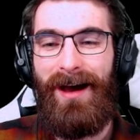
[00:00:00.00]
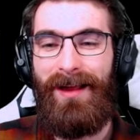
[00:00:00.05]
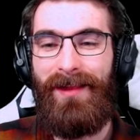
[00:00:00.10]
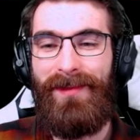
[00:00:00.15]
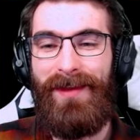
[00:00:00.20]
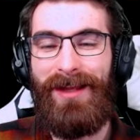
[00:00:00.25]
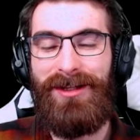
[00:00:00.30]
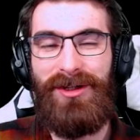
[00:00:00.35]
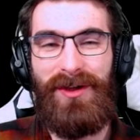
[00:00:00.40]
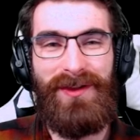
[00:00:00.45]

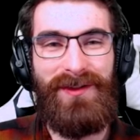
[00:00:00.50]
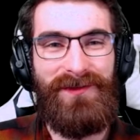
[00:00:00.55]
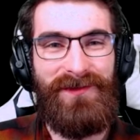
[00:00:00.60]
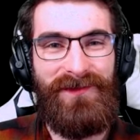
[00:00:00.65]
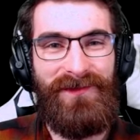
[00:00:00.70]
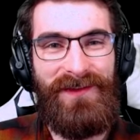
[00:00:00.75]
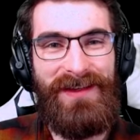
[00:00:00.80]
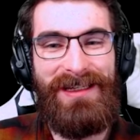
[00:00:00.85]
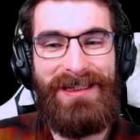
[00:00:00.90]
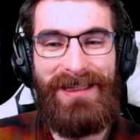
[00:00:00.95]
they just
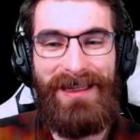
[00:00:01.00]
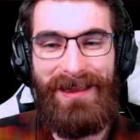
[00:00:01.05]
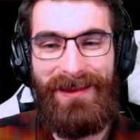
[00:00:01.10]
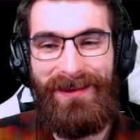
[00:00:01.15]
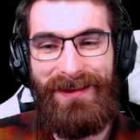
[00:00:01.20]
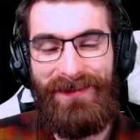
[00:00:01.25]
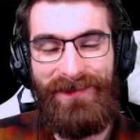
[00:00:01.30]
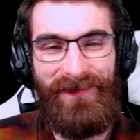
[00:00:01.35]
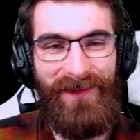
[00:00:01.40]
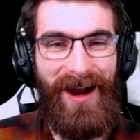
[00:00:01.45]
fit
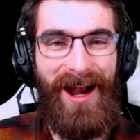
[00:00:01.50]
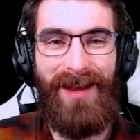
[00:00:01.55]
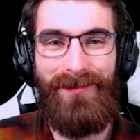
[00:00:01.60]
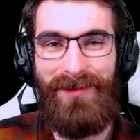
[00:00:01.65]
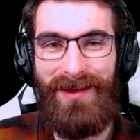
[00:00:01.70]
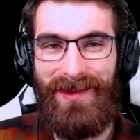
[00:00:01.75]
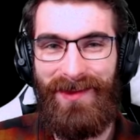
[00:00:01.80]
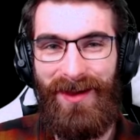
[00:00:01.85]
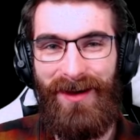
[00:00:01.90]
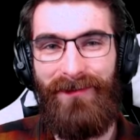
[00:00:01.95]
the
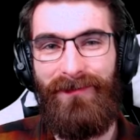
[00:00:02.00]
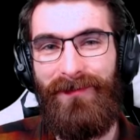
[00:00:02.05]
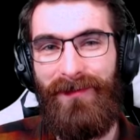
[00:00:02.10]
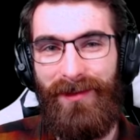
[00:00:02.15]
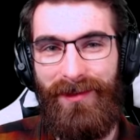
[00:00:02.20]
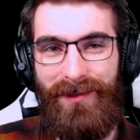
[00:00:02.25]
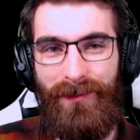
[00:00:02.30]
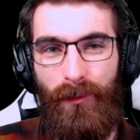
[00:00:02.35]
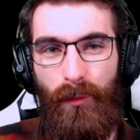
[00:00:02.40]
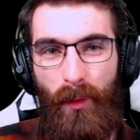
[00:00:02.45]
environments of
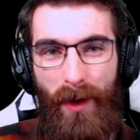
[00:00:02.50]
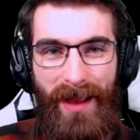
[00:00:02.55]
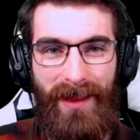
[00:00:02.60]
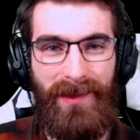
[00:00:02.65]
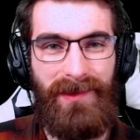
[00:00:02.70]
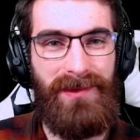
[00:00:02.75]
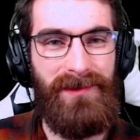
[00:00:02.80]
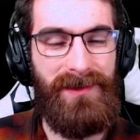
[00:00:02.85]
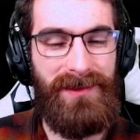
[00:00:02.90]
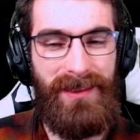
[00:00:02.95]
the
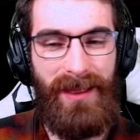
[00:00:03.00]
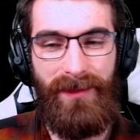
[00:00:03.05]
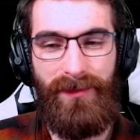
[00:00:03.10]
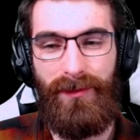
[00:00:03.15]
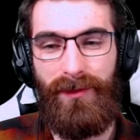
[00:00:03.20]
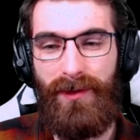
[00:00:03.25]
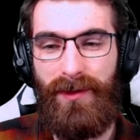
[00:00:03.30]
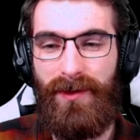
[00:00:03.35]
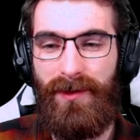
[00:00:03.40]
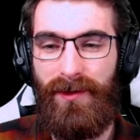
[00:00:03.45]
West, the
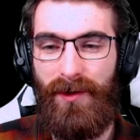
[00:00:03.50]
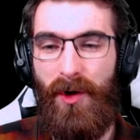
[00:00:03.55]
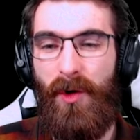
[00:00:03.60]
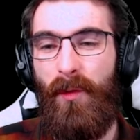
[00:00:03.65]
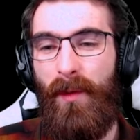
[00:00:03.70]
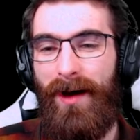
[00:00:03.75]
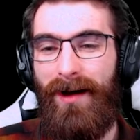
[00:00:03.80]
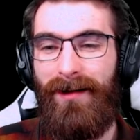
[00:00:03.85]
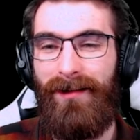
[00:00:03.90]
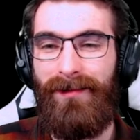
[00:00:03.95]
desert, so
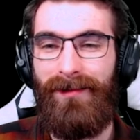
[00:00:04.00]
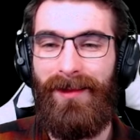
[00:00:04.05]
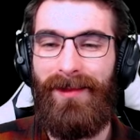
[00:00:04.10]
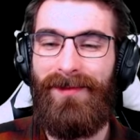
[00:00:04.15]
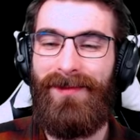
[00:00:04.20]
well.